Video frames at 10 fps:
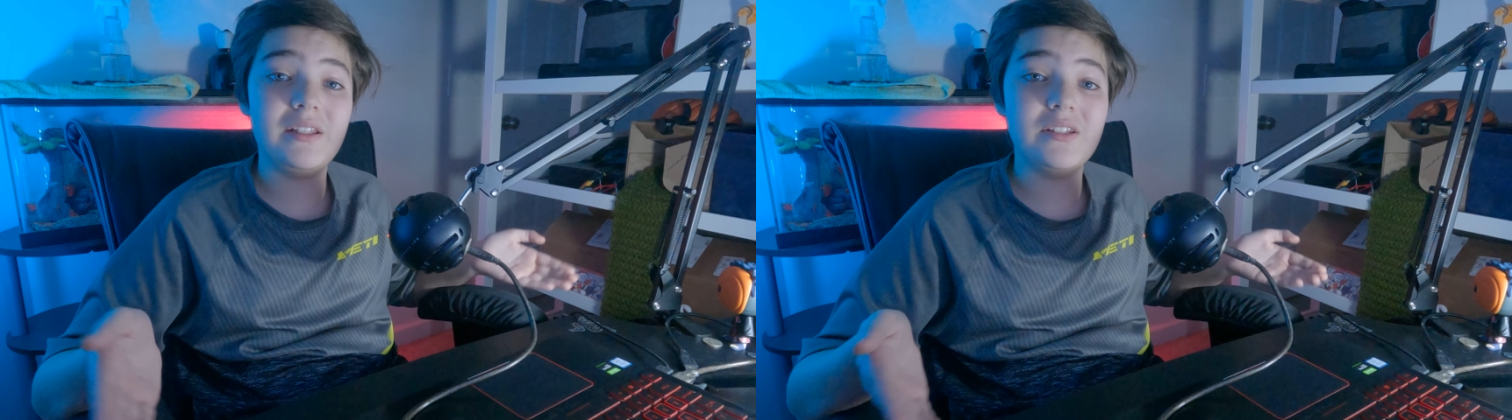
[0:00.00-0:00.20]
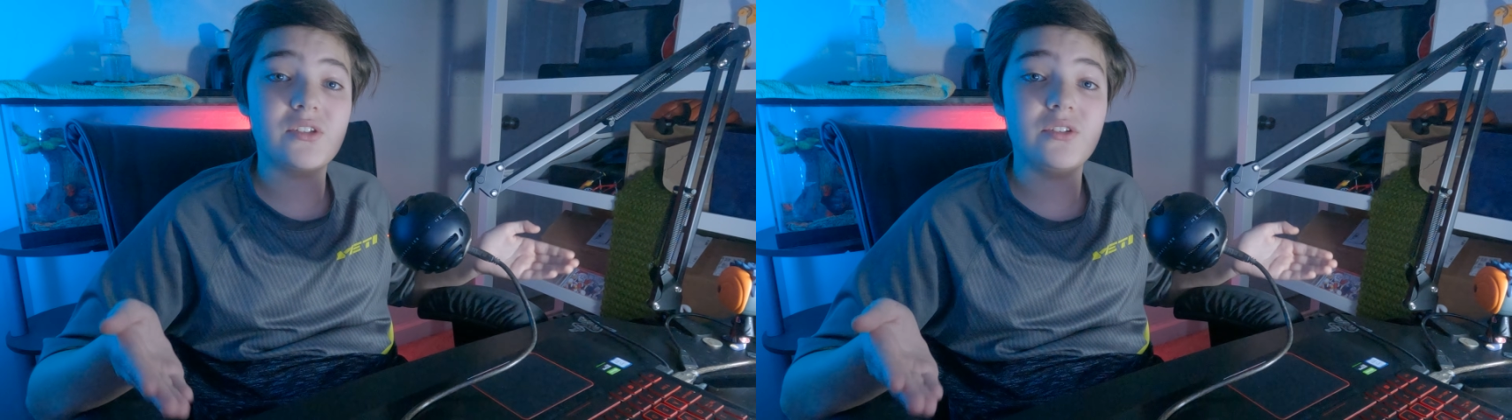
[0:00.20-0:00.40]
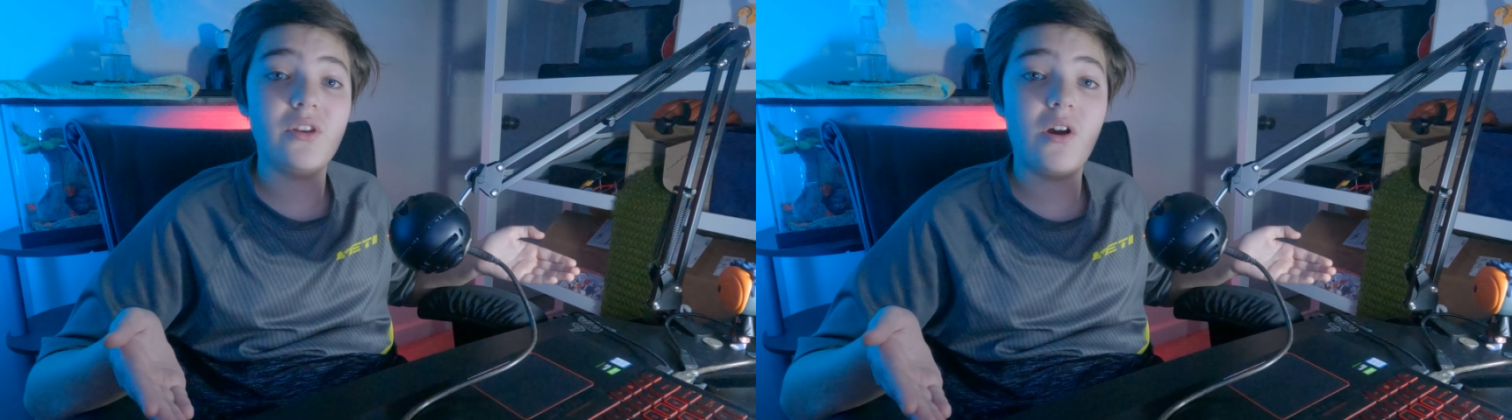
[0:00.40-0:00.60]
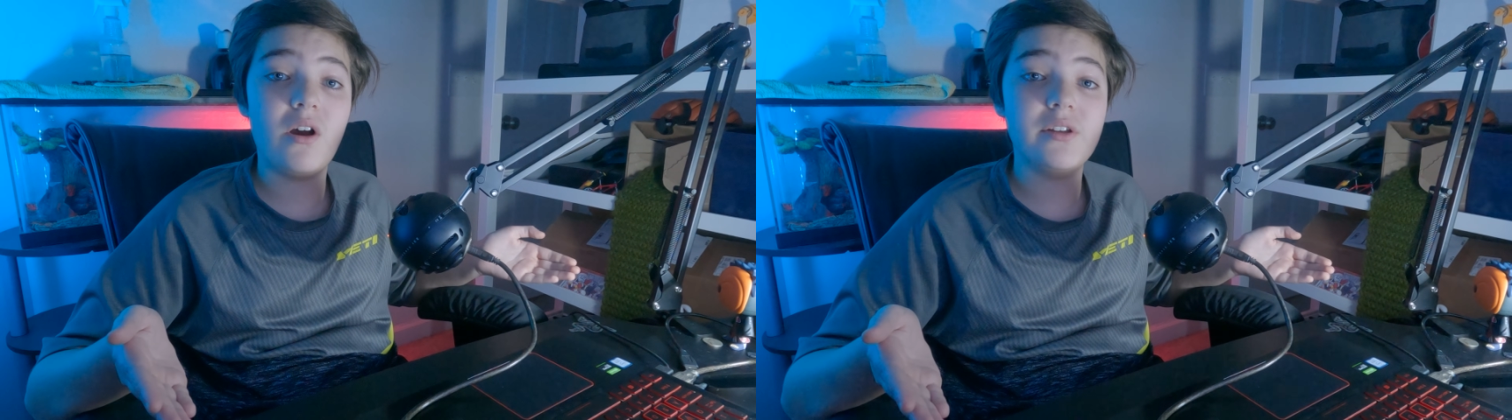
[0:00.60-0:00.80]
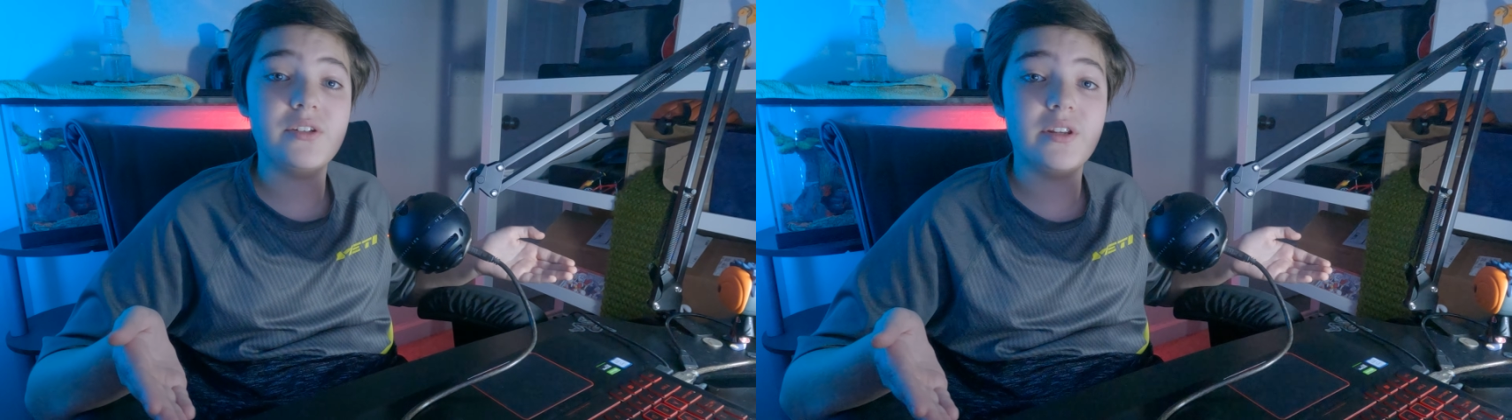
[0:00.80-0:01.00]
least
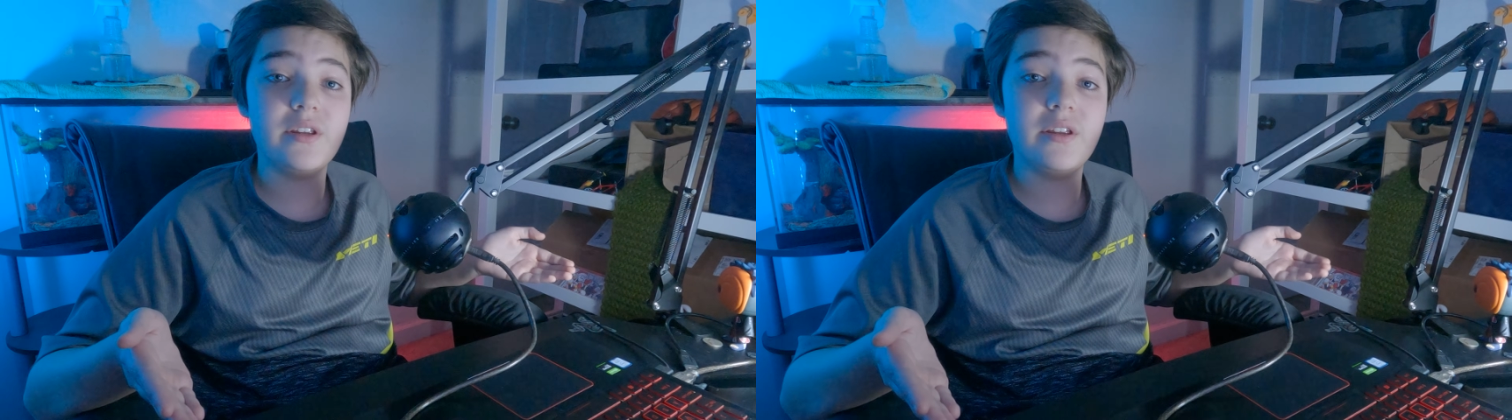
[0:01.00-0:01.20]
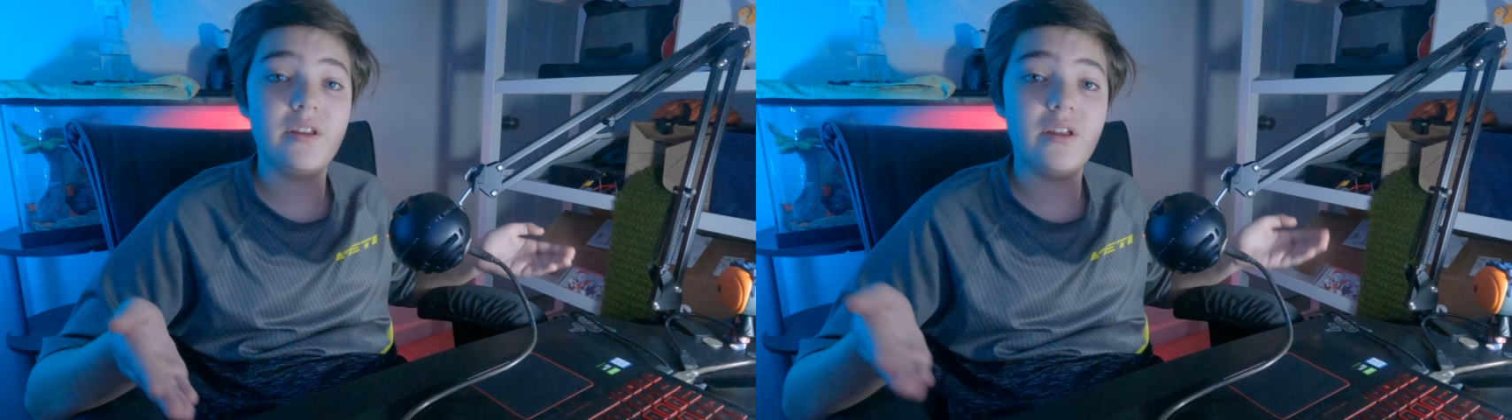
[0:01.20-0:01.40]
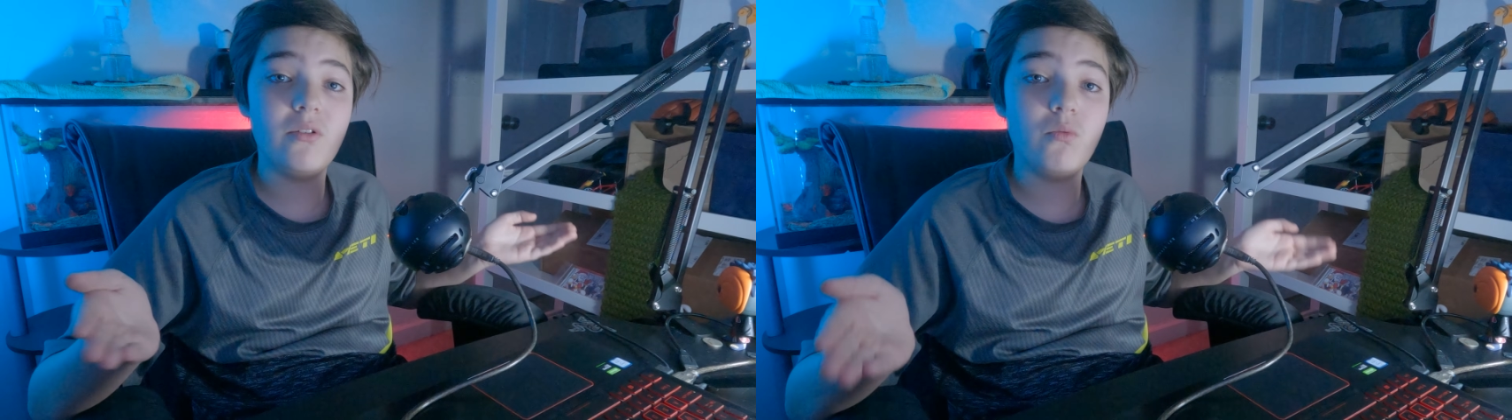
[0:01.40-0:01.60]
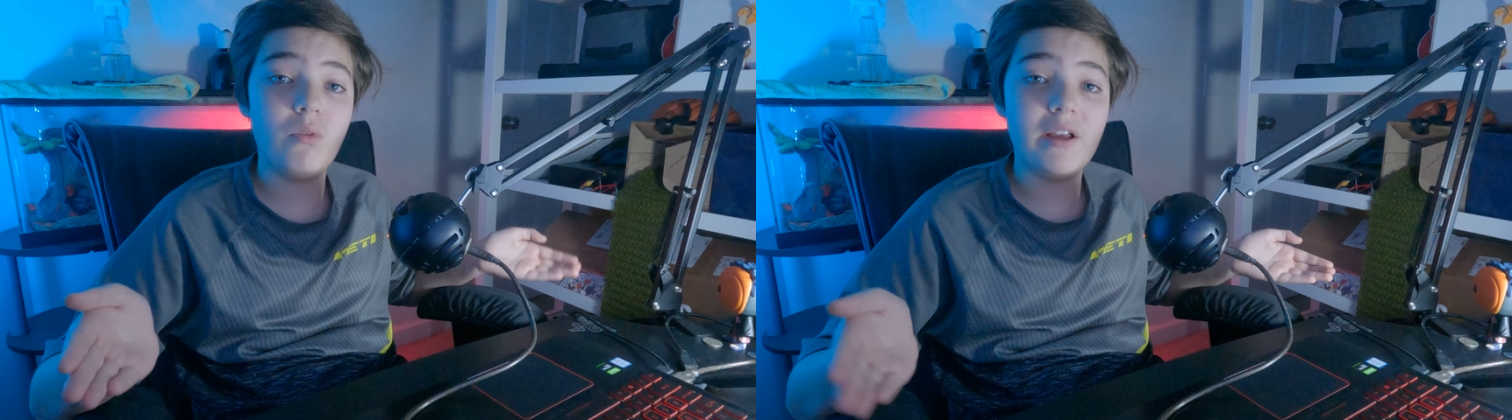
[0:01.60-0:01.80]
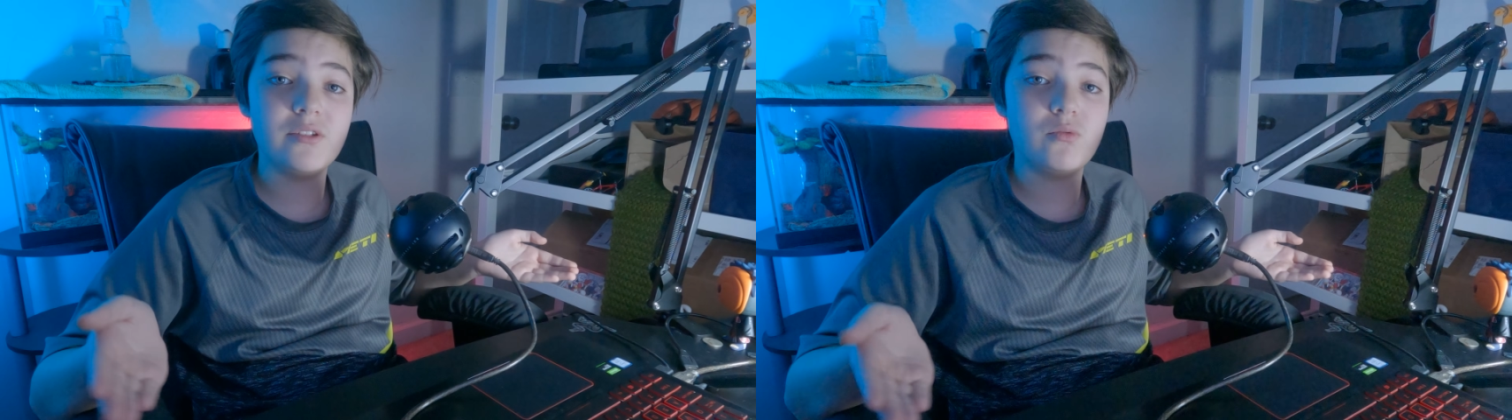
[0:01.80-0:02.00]
not
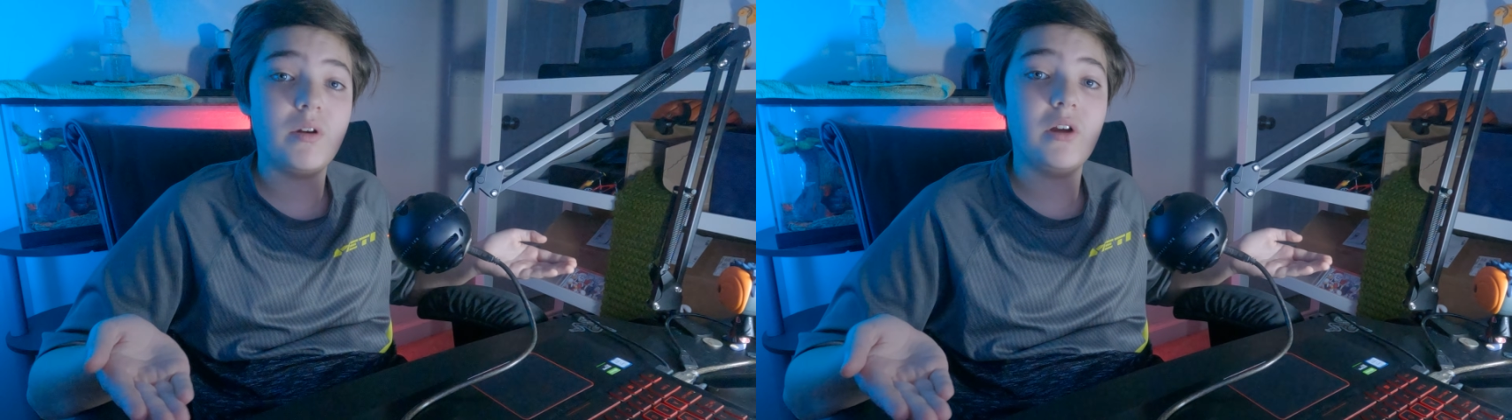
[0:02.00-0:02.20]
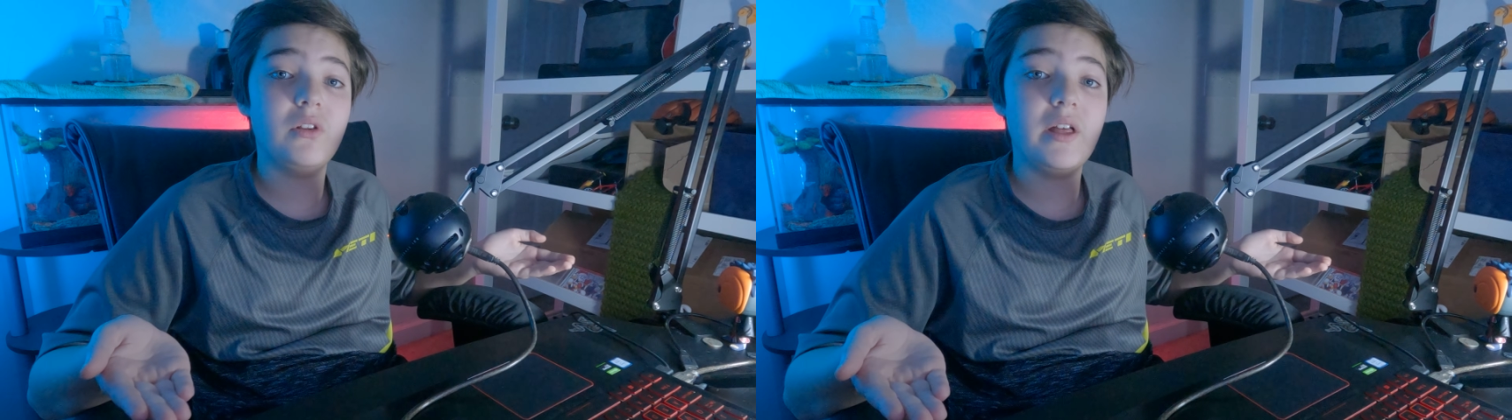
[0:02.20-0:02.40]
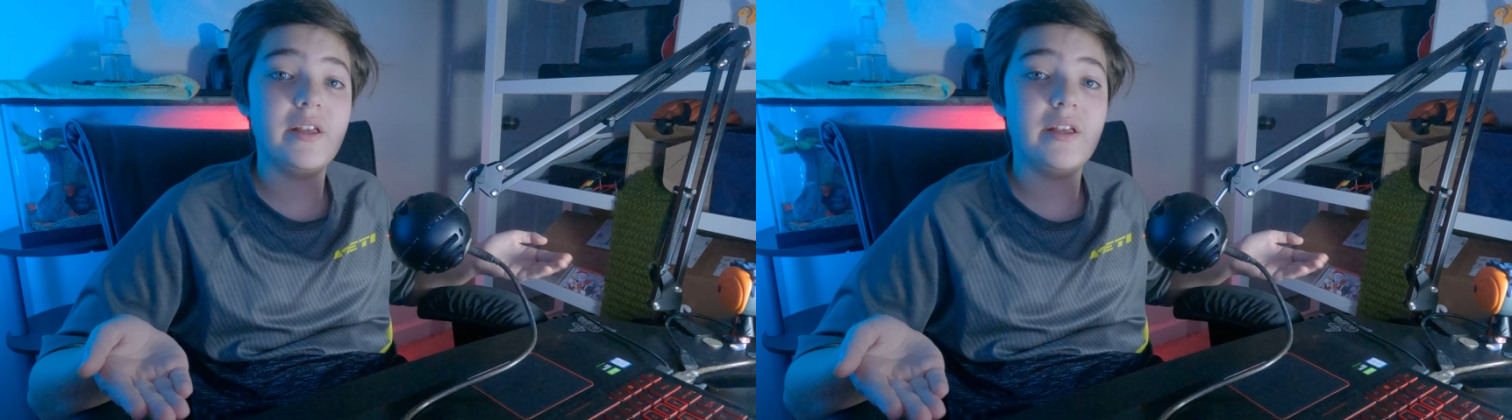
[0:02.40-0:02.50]
as well